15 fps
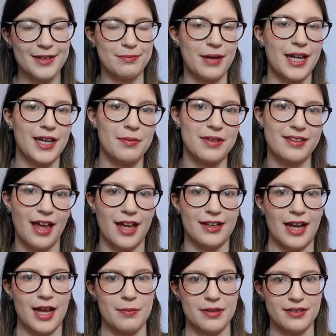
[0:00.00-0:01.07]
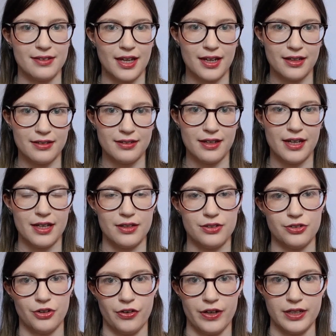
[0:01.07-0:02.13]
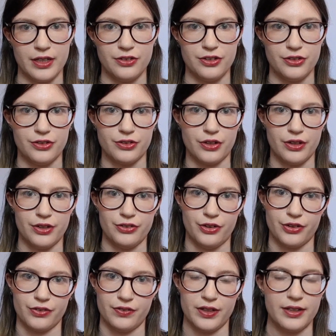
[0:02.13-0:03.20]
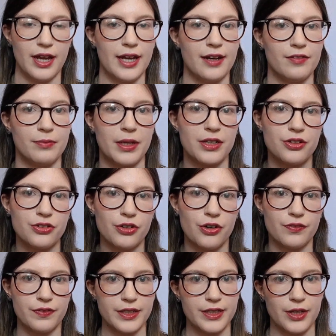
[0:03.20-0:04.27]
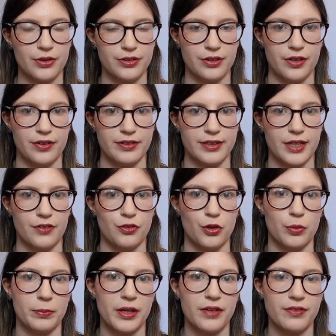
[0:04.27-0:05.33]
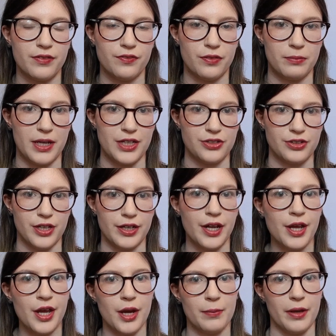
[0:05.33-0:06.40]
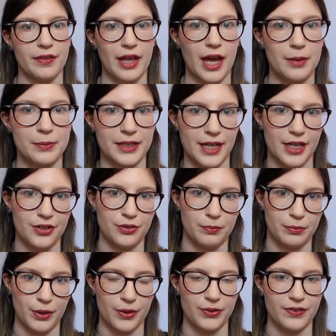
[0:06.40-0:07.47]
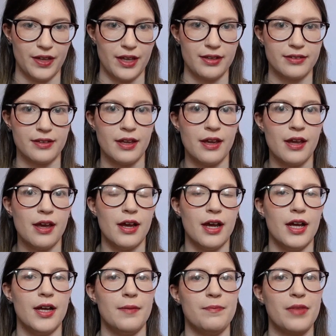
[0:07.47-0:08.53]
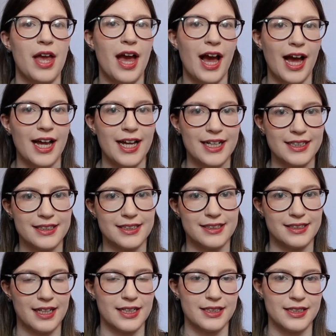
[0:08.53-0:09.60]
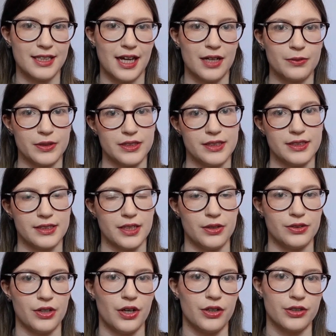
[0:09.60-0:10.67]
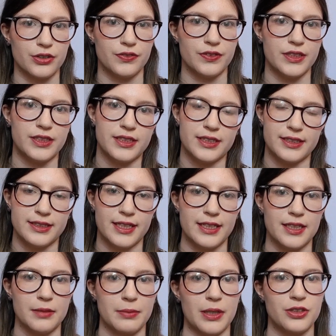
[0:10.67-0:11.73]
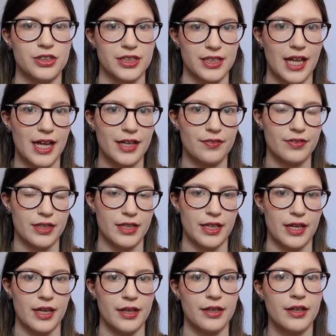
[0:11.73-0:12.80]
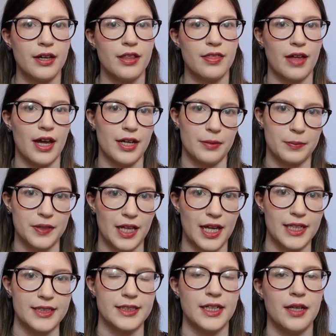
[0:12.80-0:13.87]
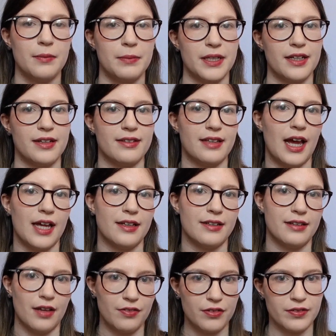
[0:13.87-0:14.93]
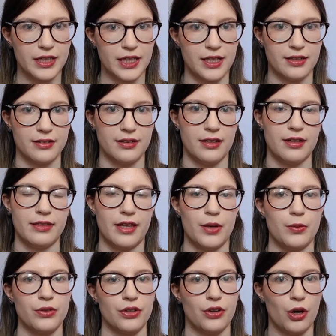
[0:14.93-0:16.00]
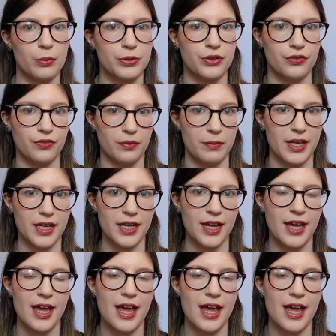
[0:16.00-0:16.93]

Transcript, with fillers: My name is Hannah, I'm a second year historian at Jesus College Oxford and I've made a short video series to give you a bit of information about the application process. Um, I hadn't decided that I wanted to go to Oxford until about July of the year that I applied because I'd never really considered that it was an option for me